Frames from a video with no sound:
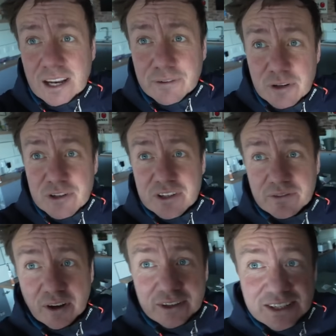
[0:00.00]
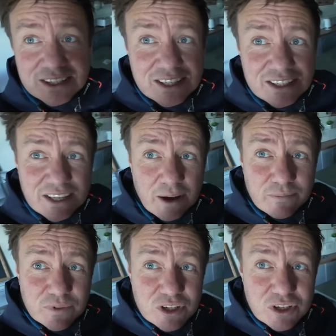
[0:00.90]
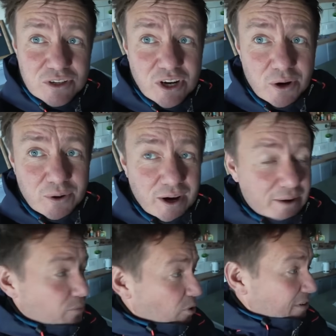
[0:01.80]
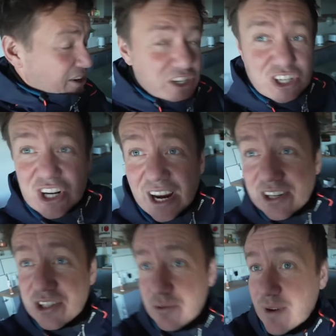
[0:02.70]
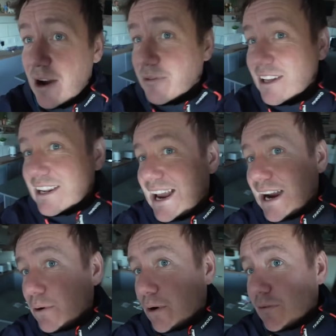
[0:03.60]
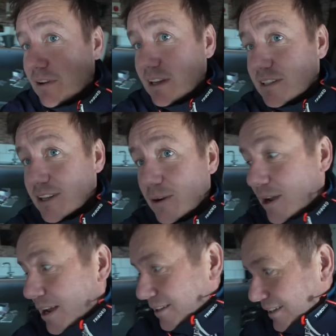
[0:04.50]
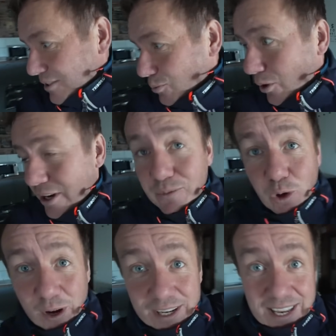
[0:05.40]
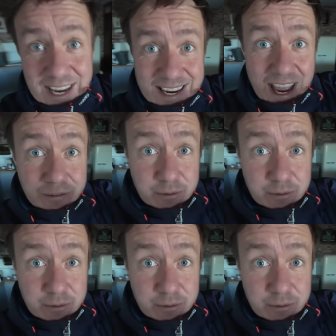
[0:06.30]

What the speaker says: And if you're interested, folks, this is the studio. I've actually changed around the layout of it, so that's why I'm not in here yet.